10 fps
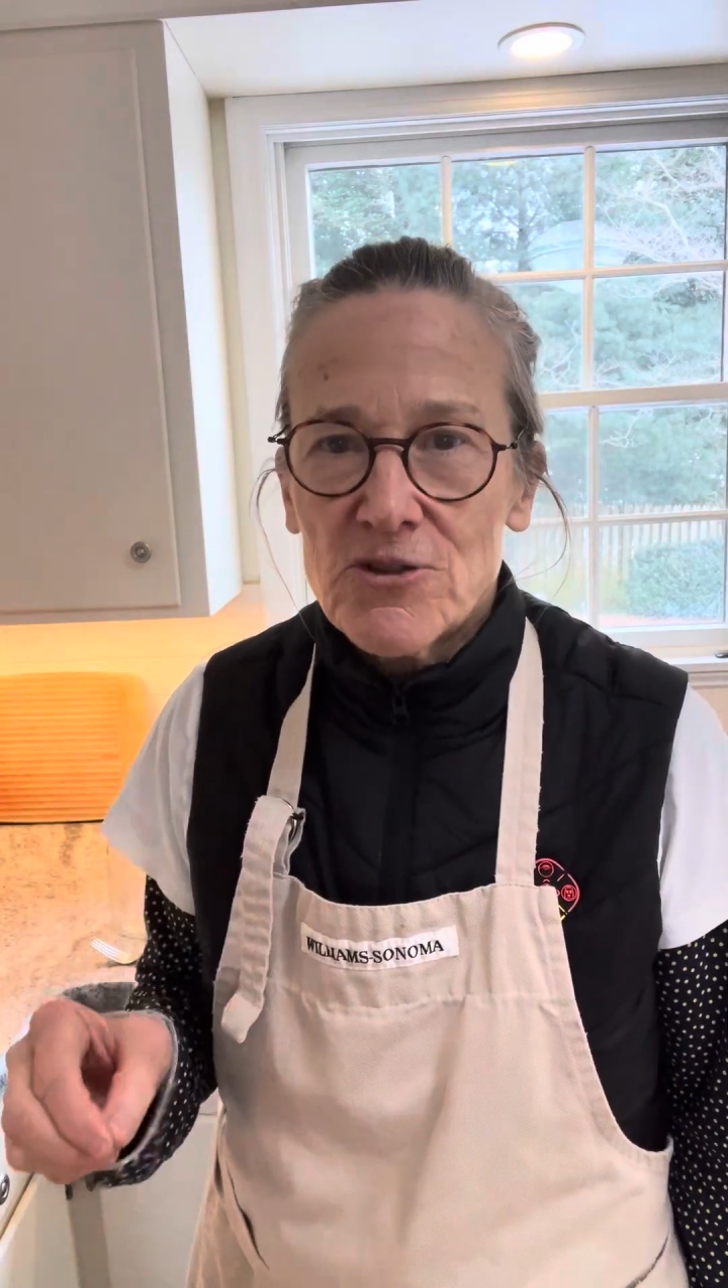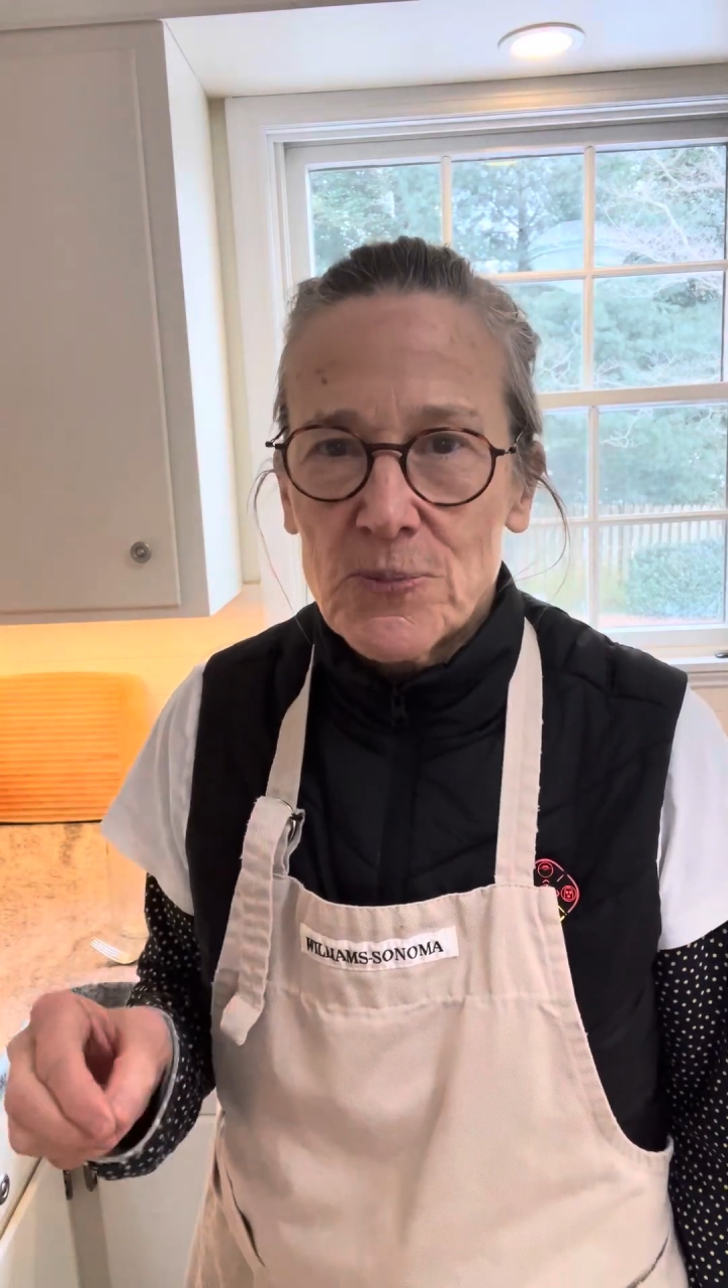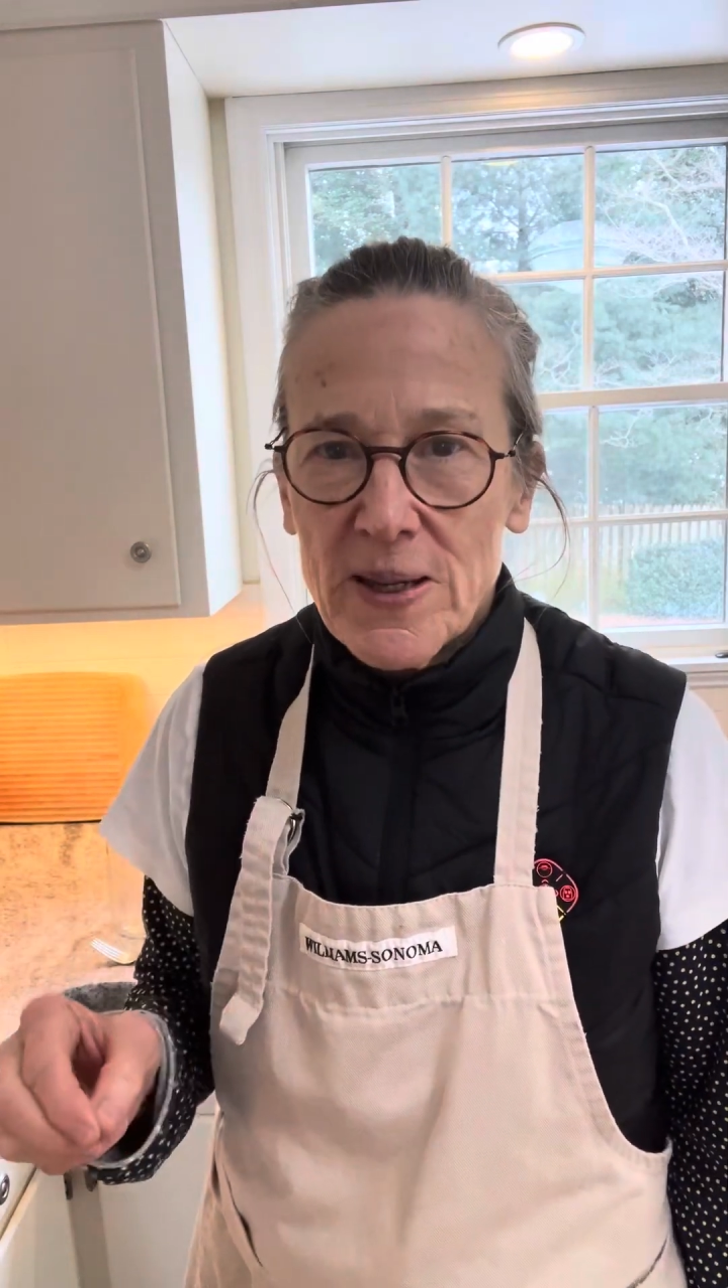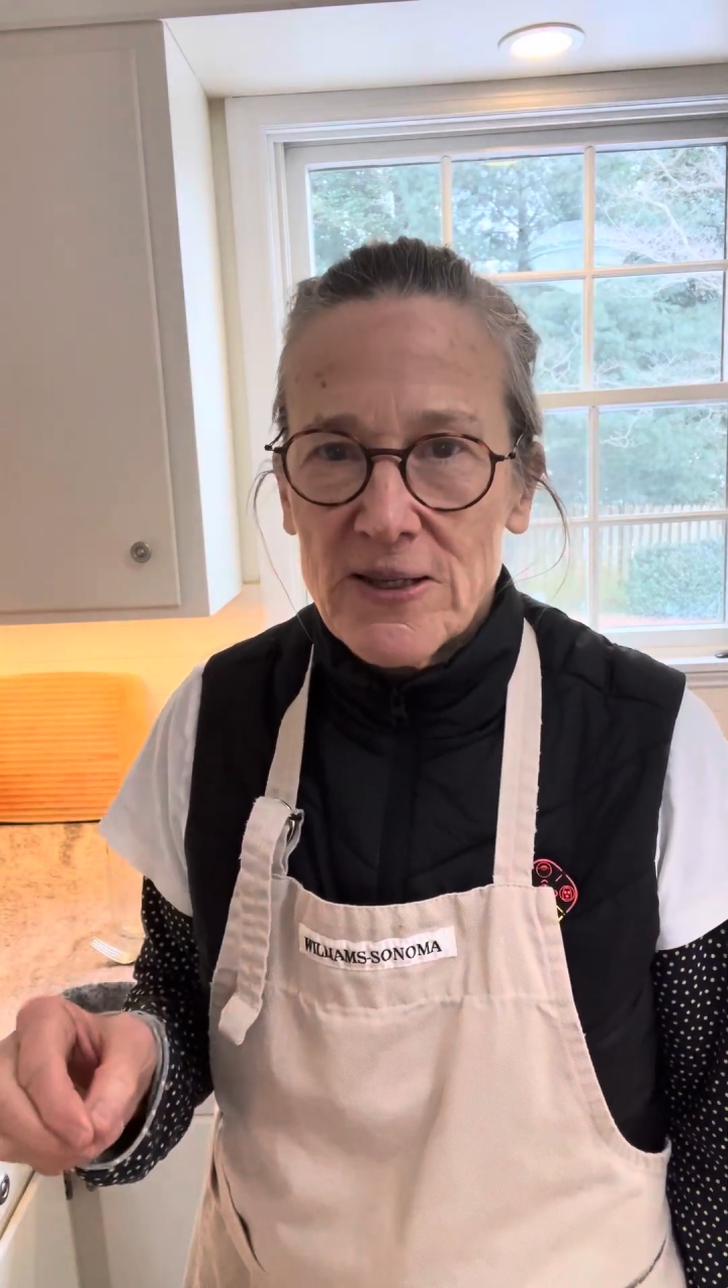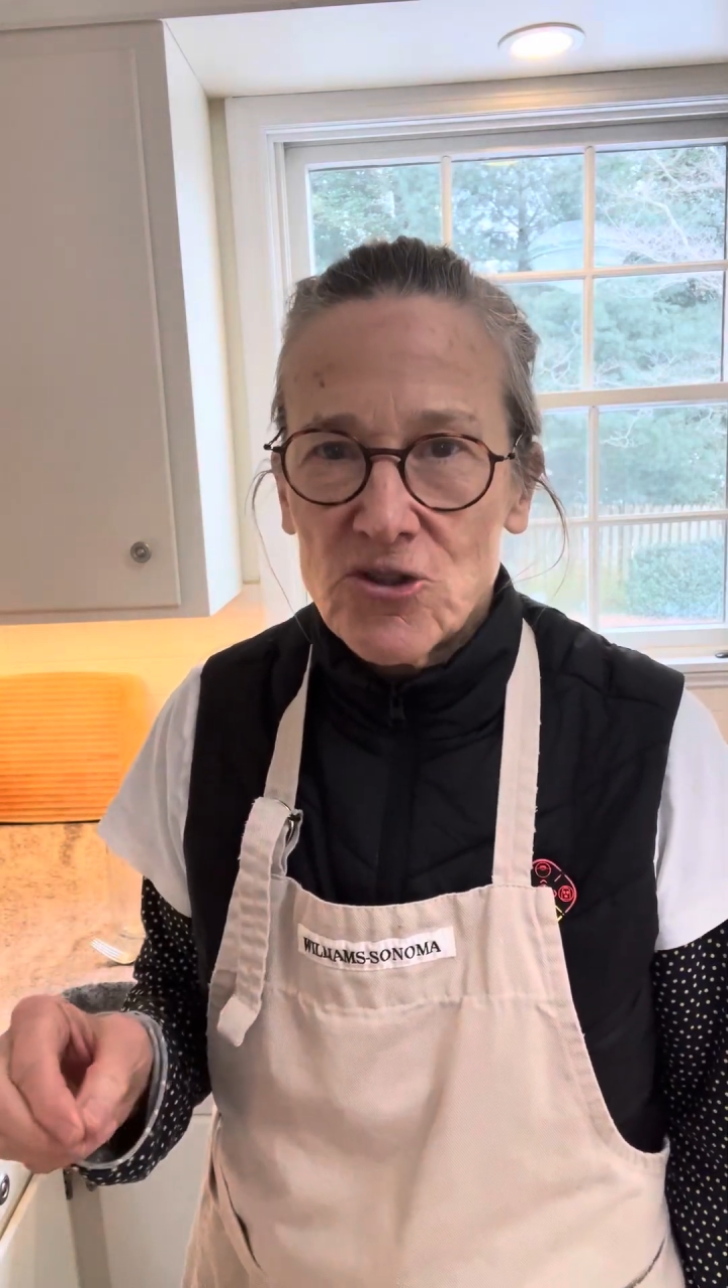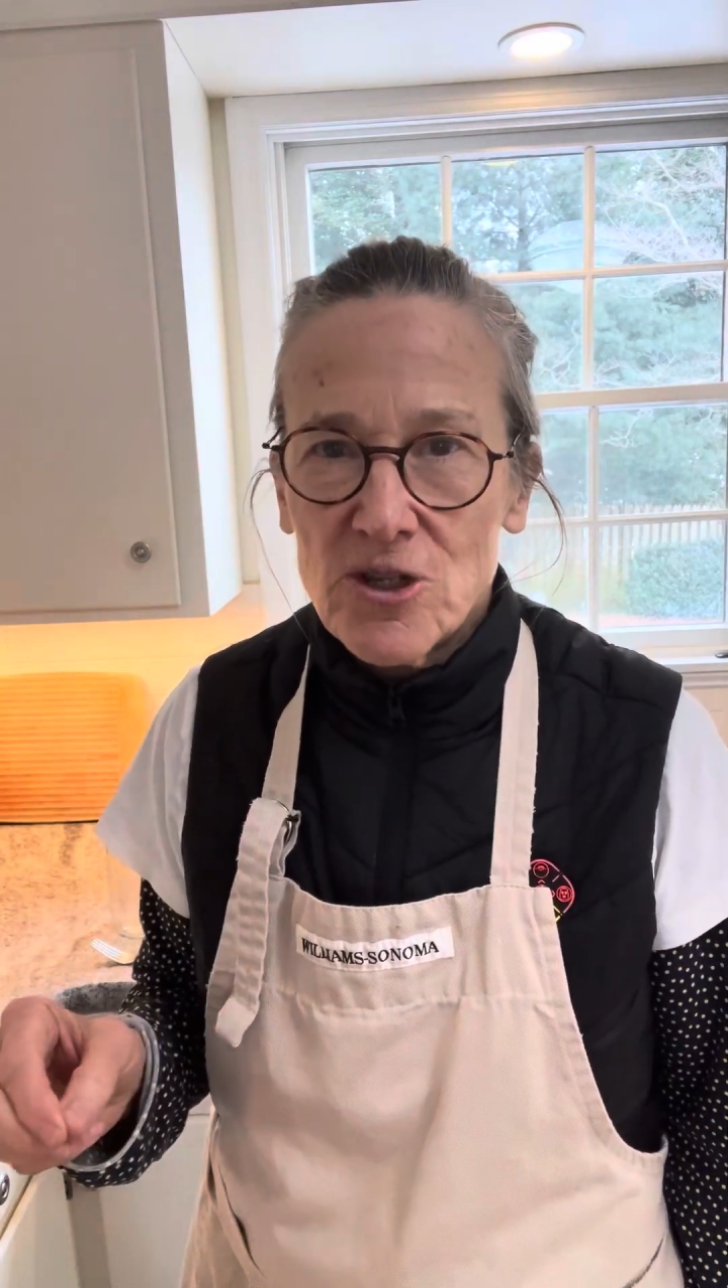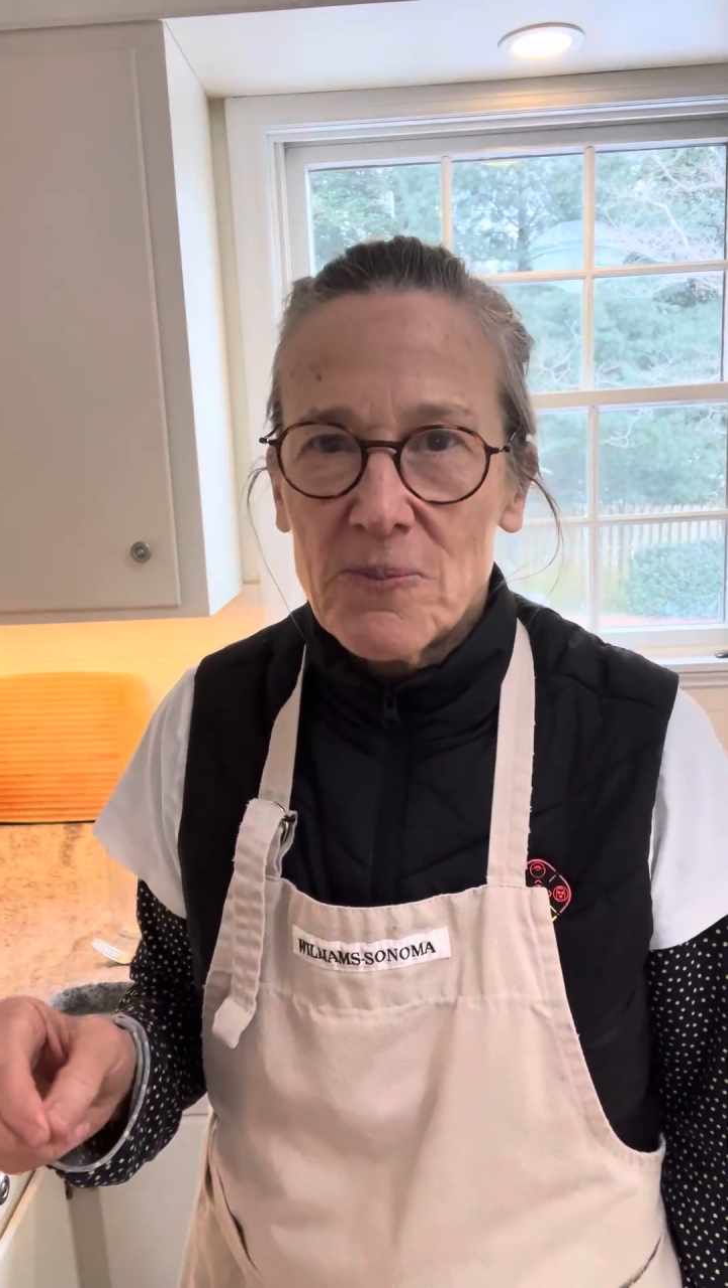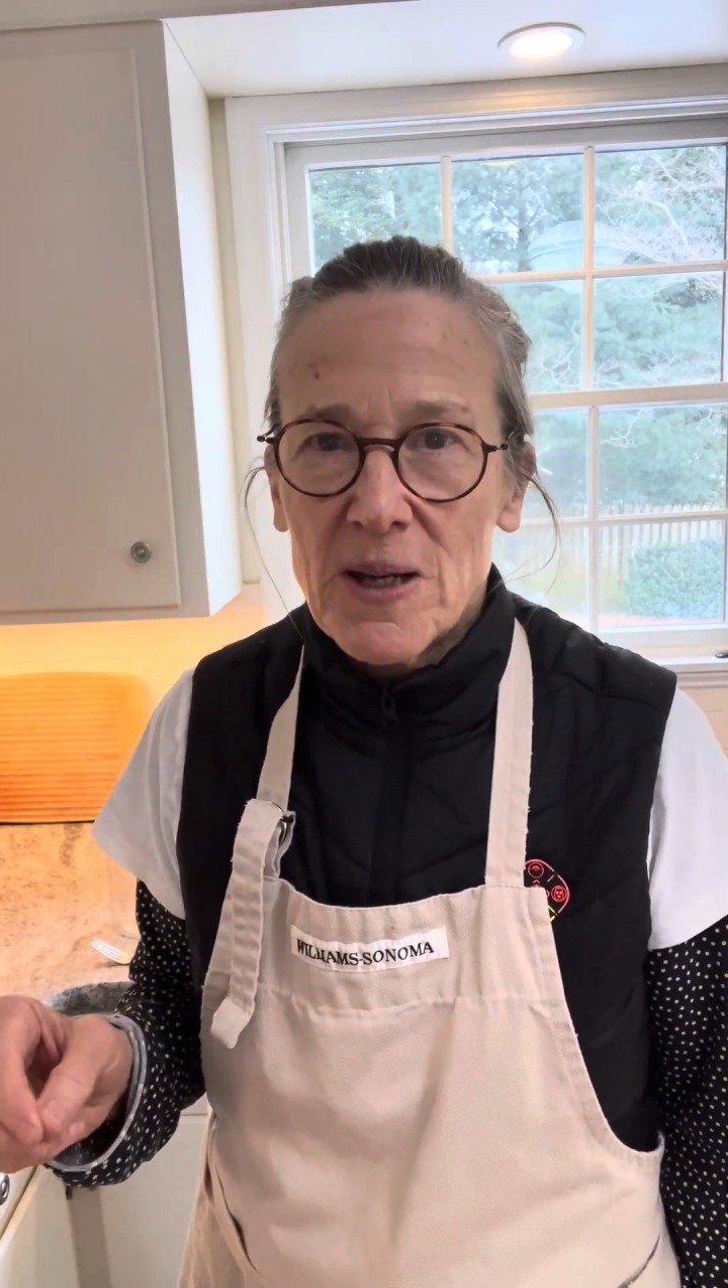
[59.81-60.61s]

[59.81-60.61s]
Spaceship